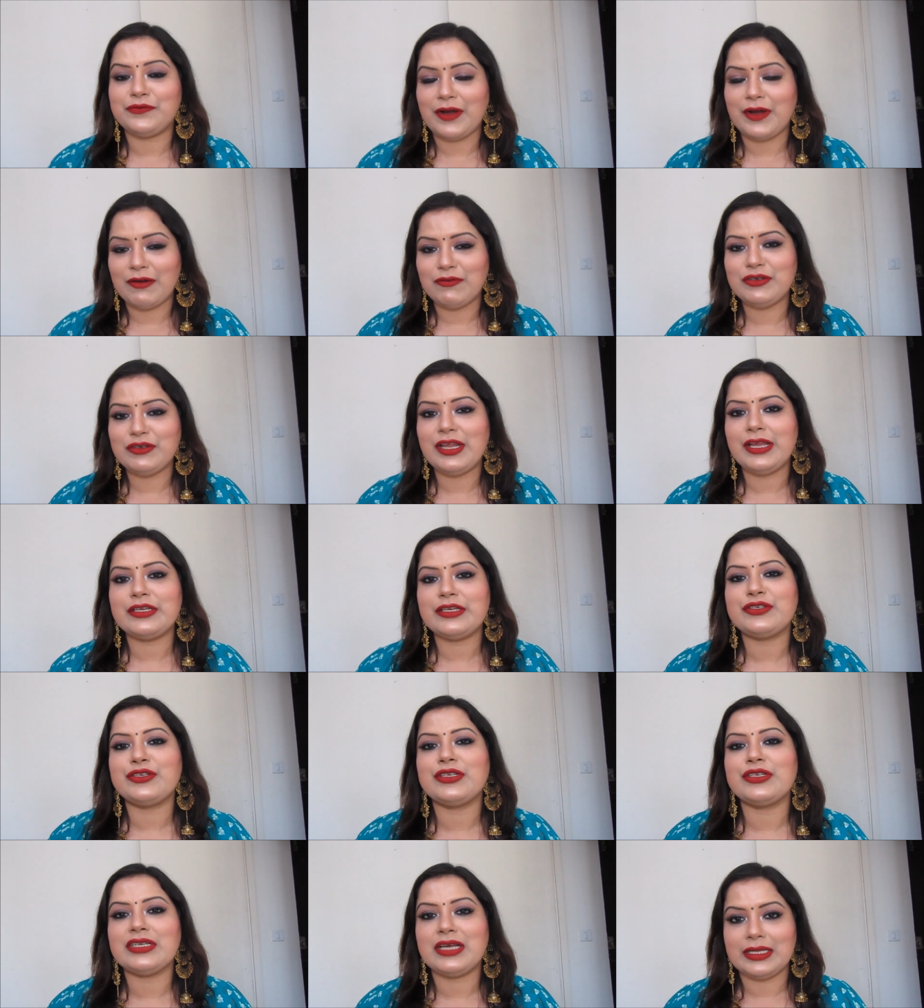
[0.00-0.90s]

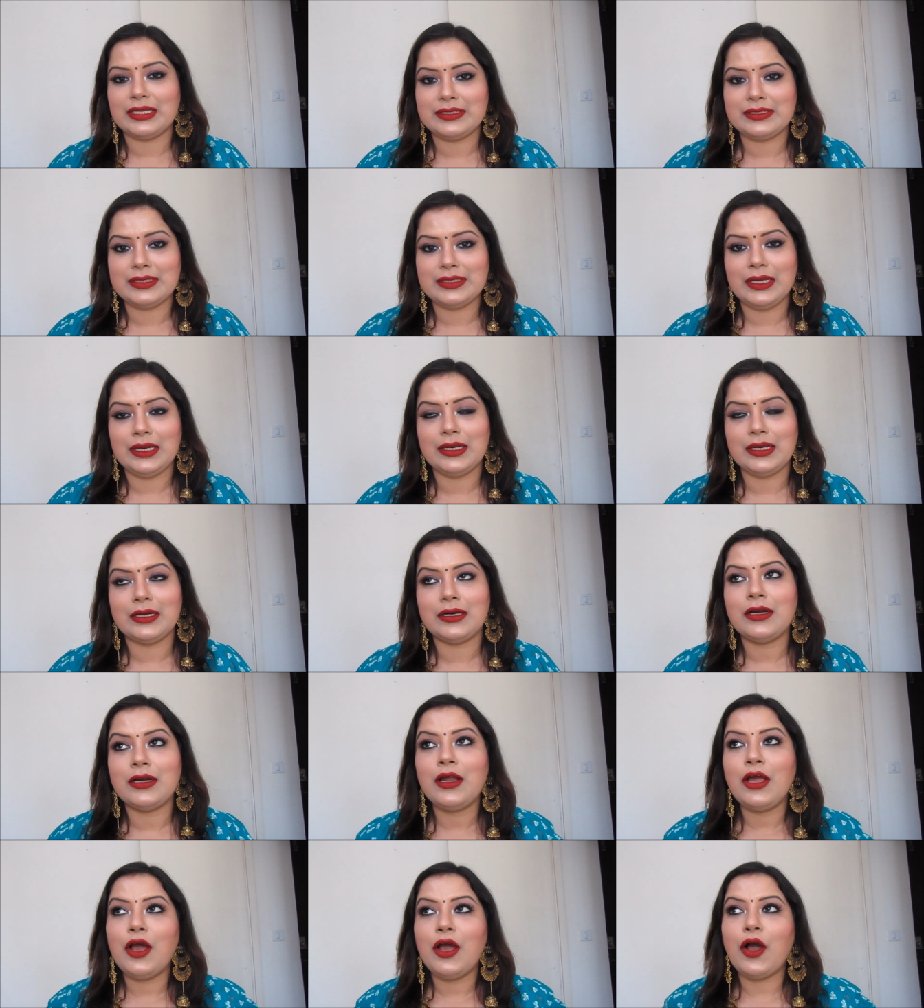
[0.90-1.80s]
foundation,
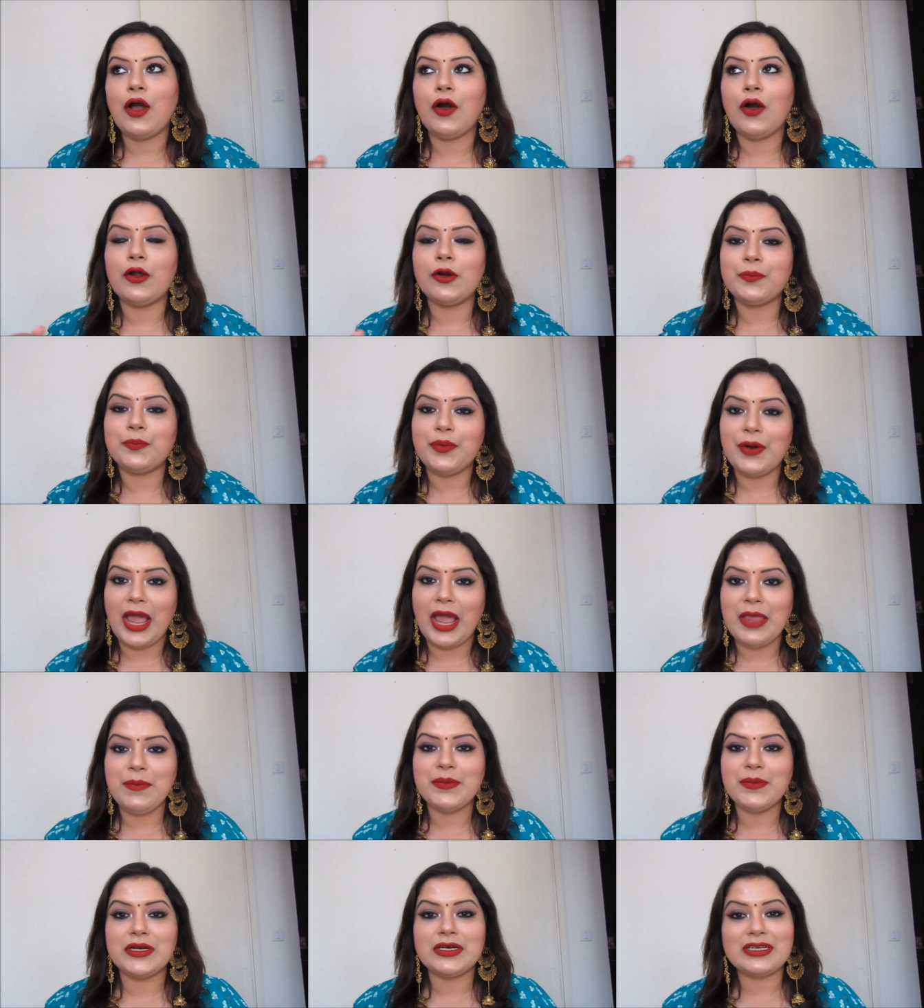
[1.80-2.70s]
concealer or
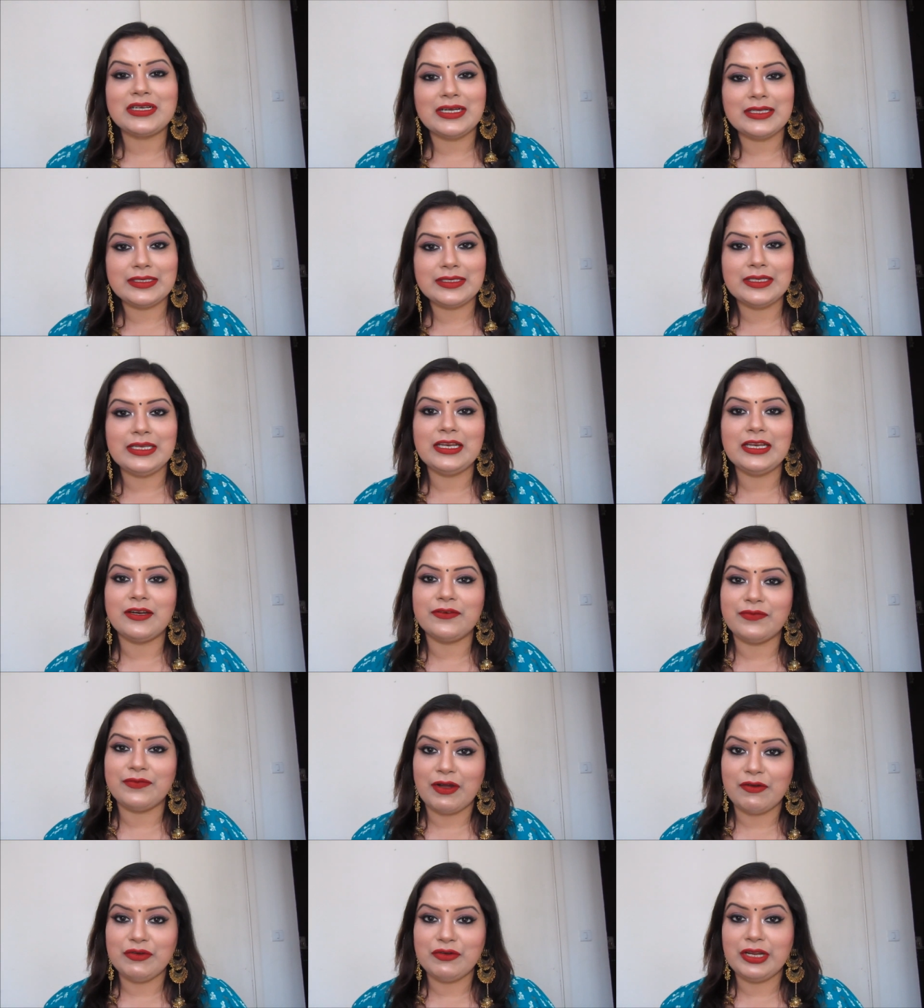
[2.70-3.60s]
primer, concealer,
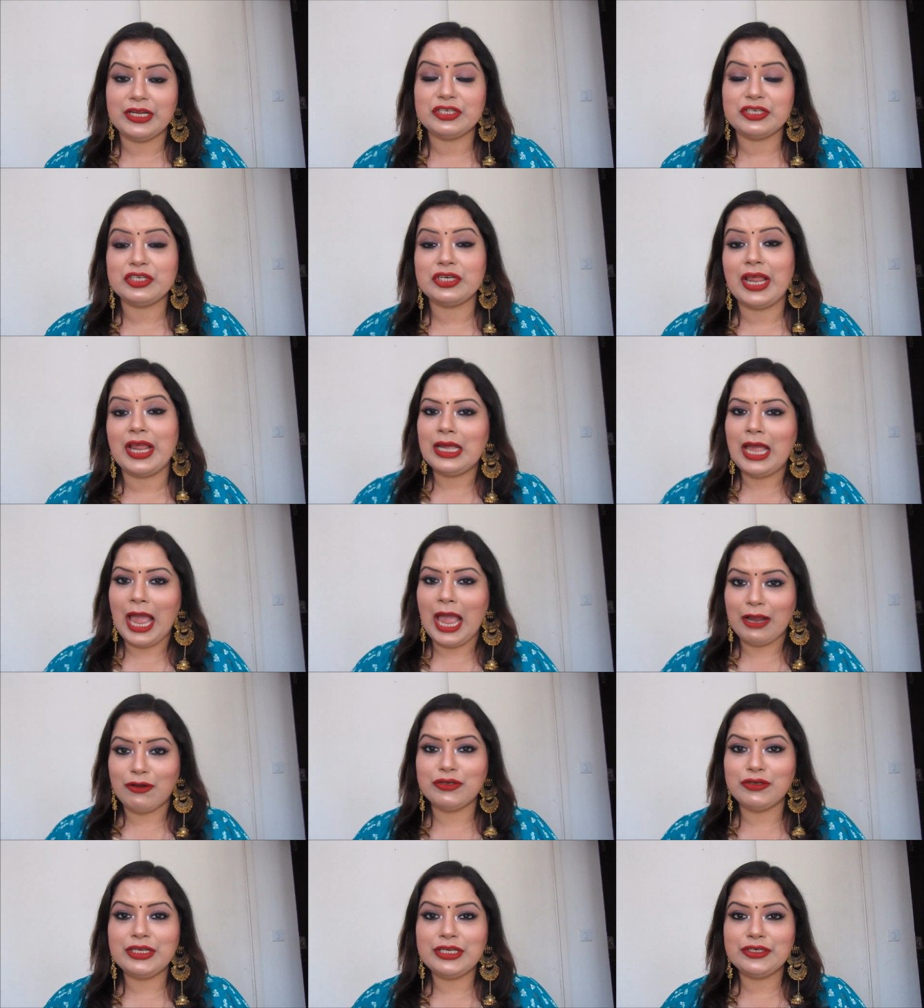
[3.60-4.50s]
foundation
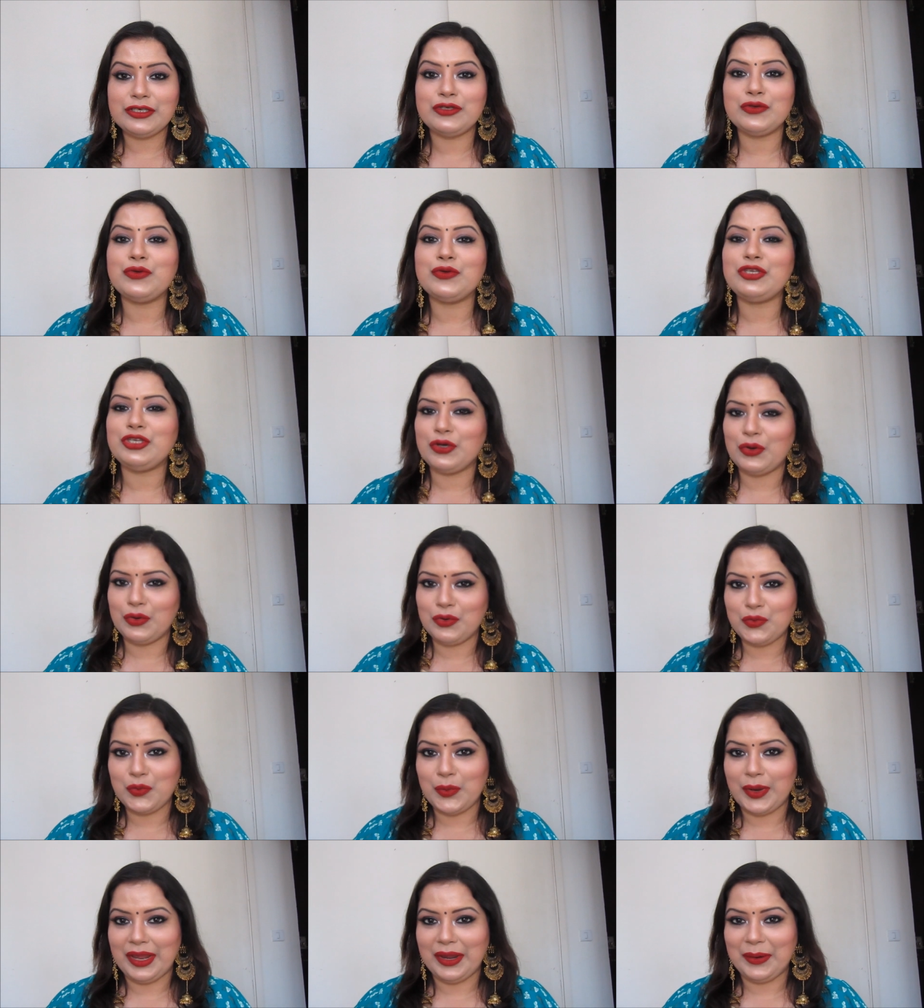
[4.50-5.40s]
according to
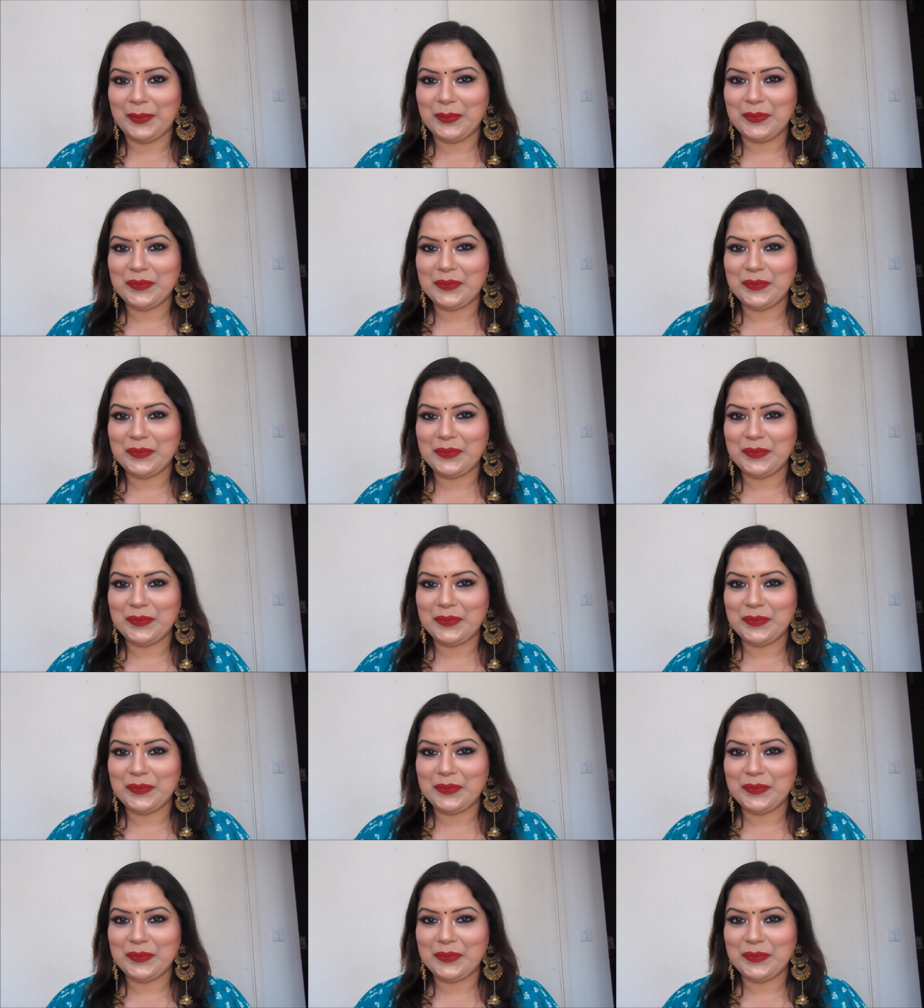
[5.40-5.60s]
your way.